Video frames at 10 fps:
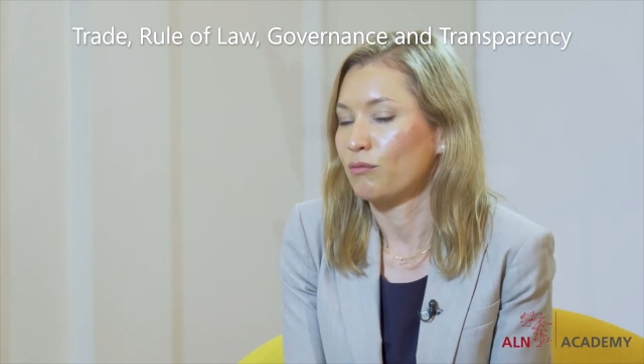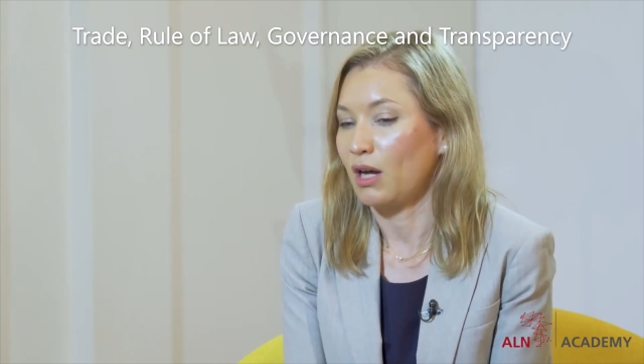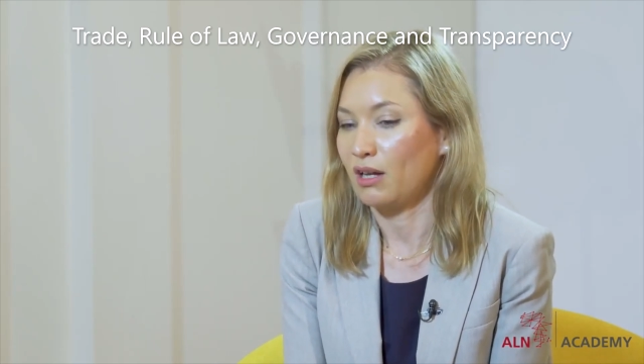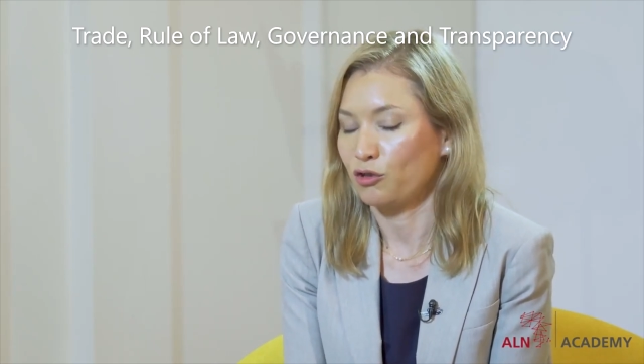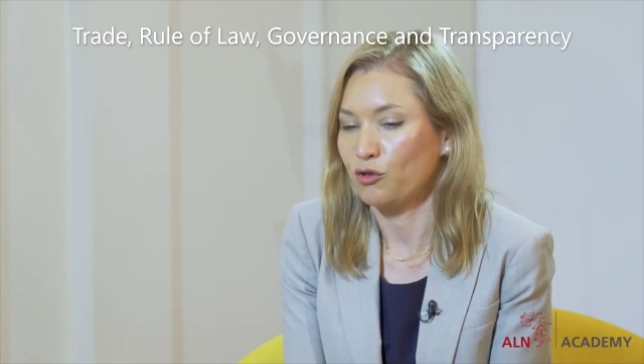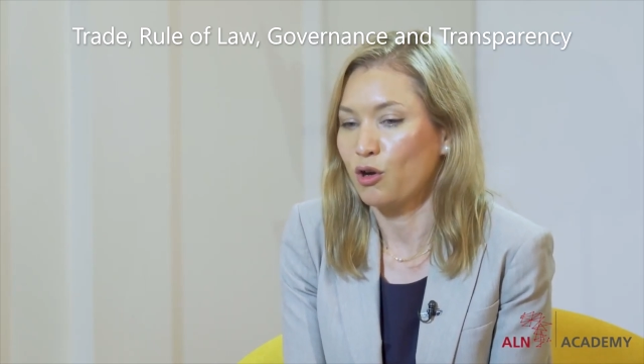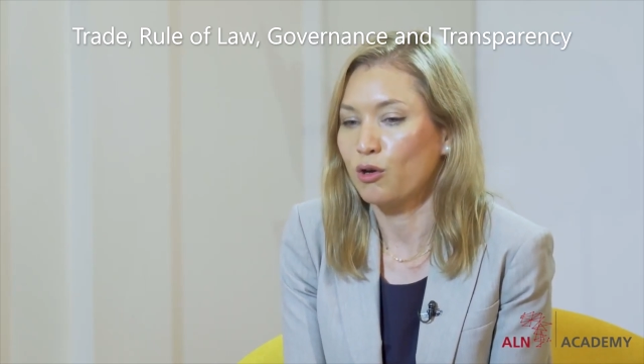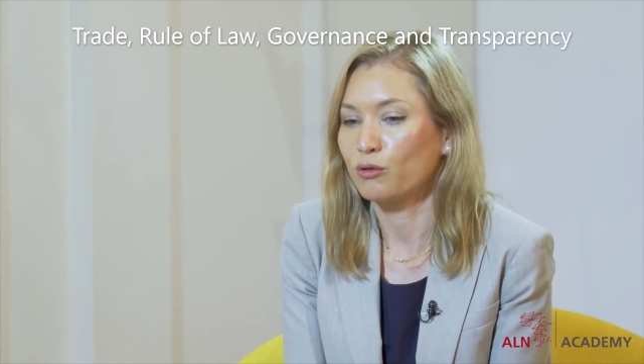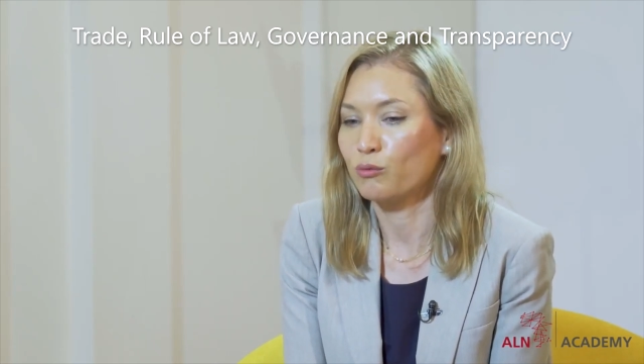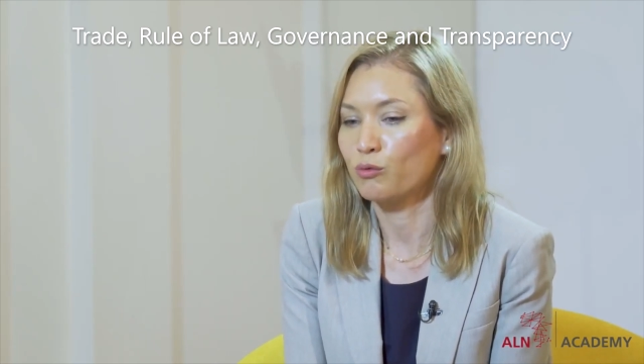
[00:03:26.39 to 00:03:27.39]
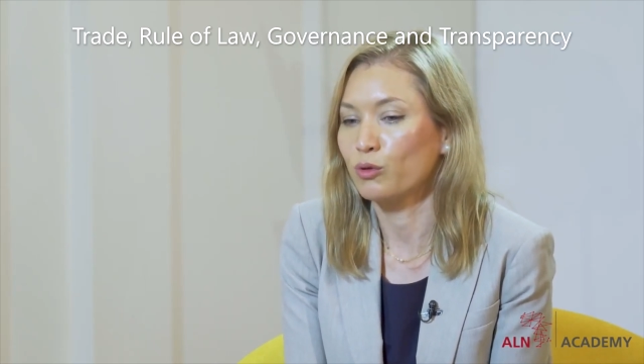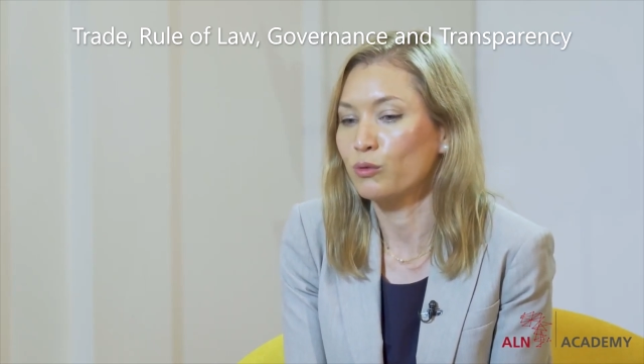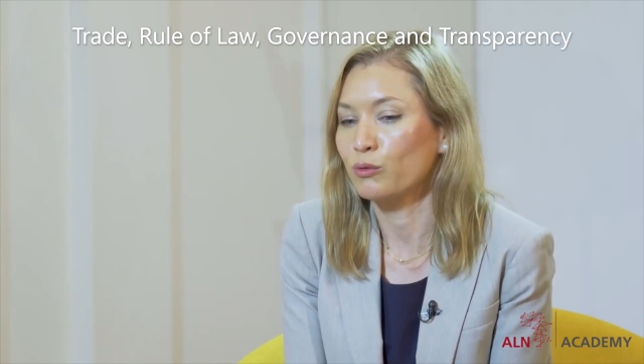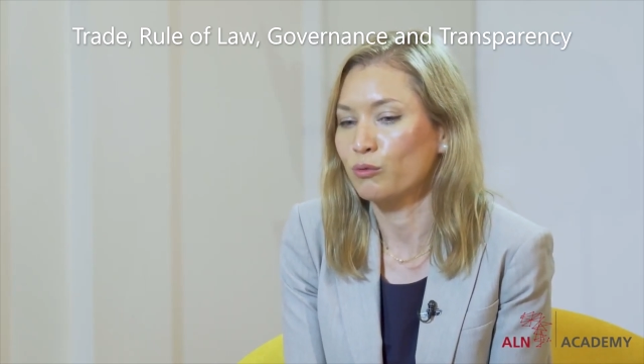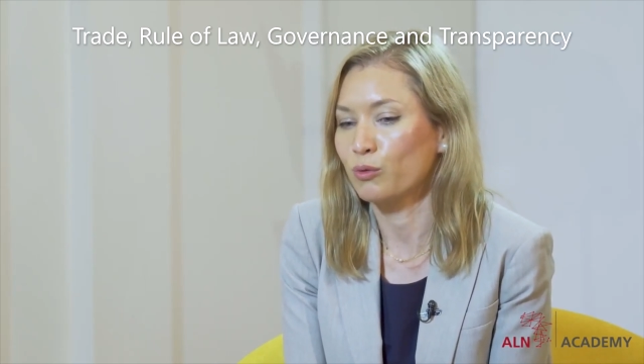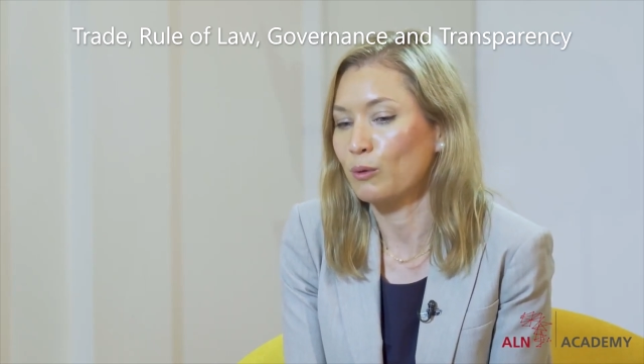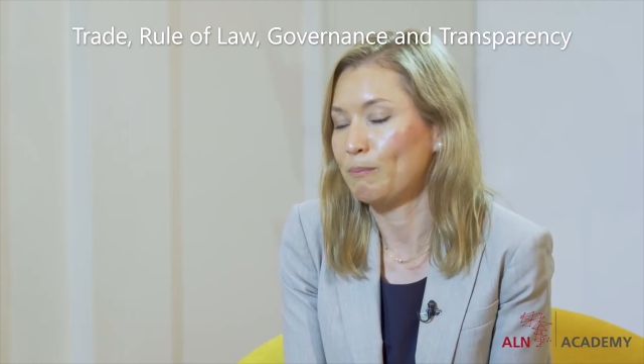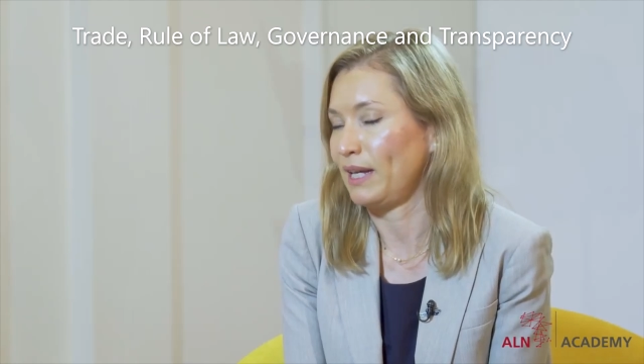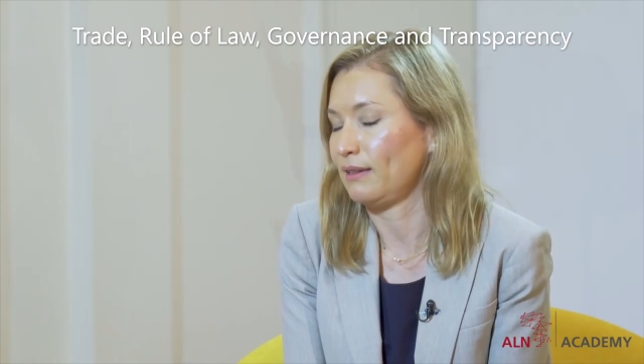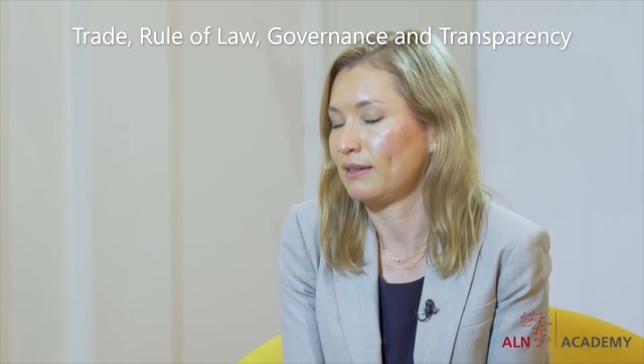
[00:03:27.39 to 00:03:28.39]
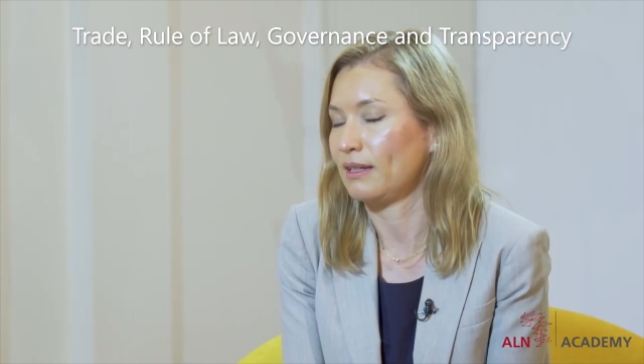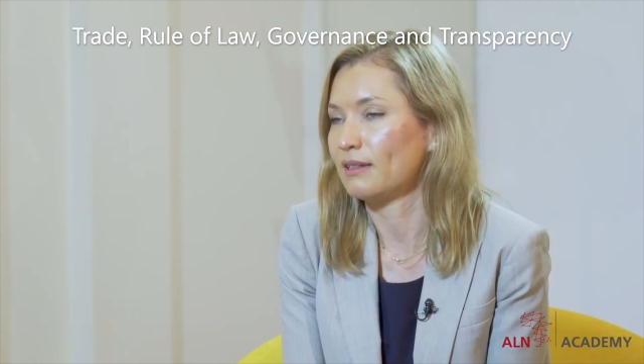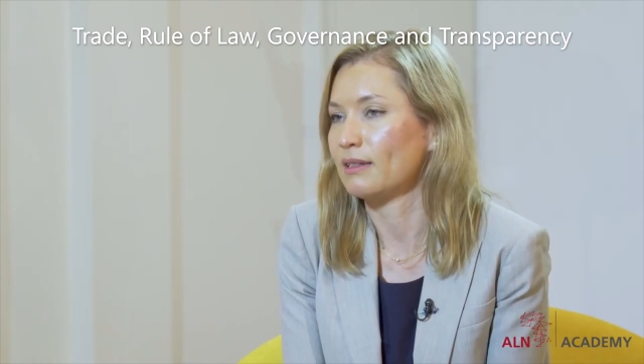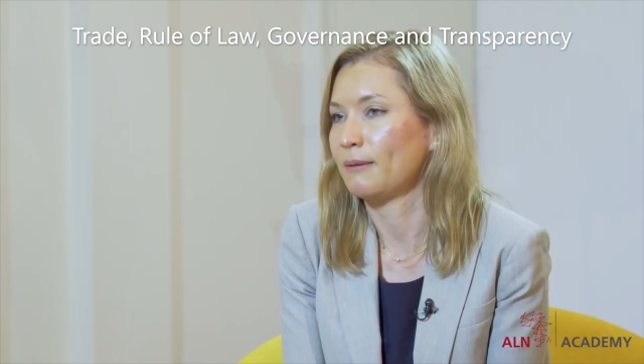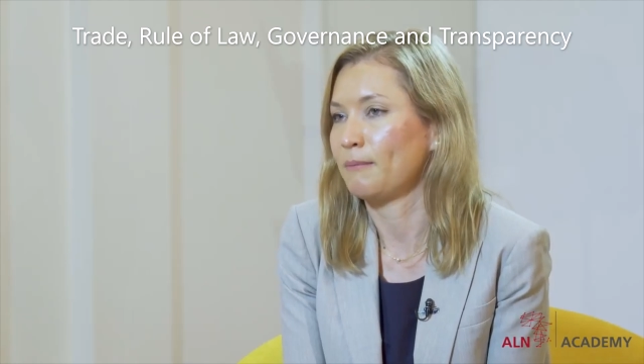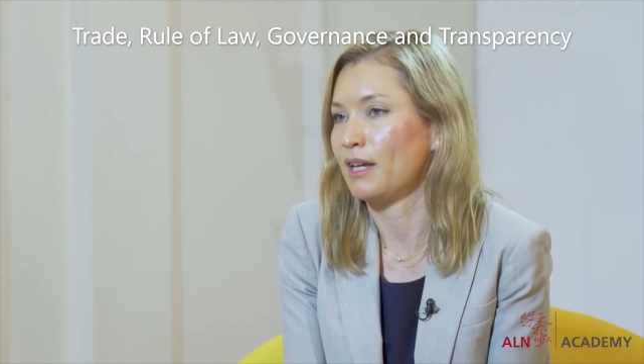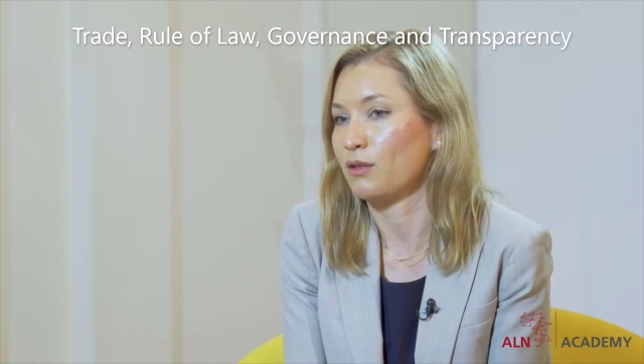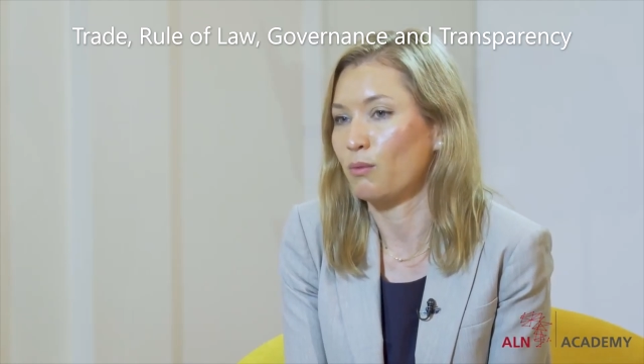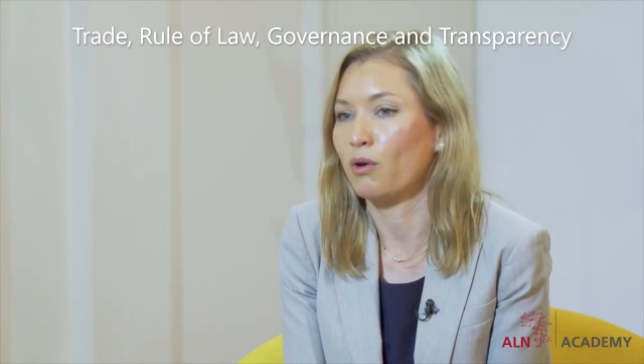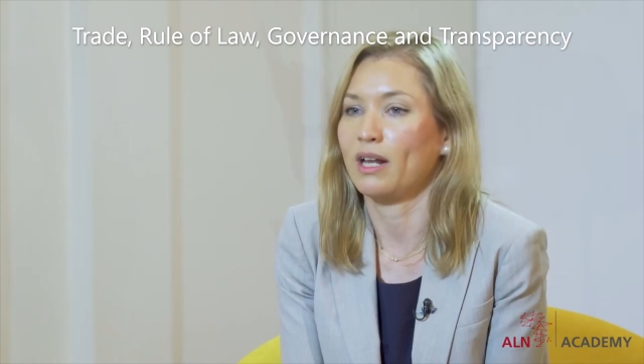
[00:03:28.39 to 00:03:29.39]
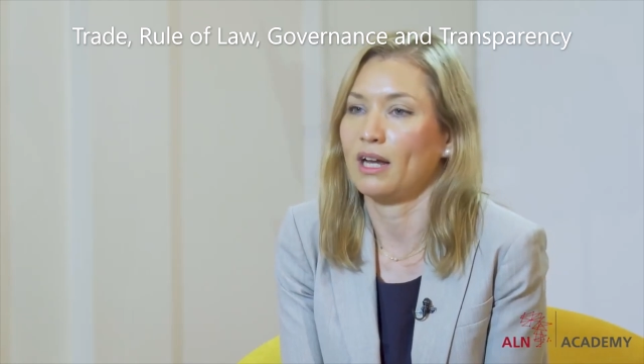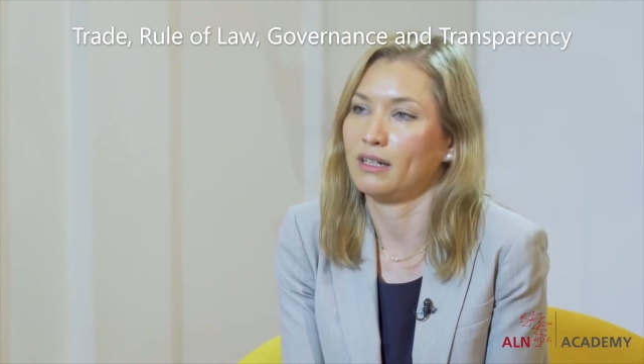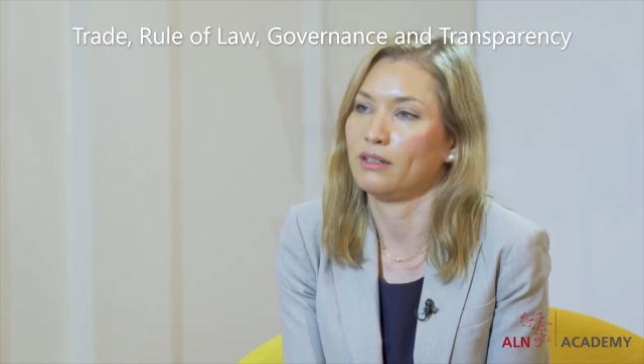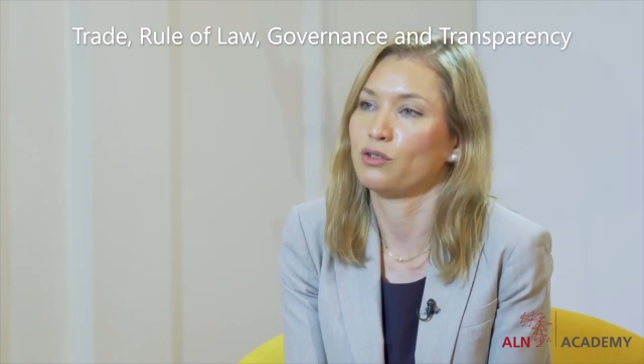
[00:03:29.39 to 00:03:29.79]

a strong rule-based system is more likely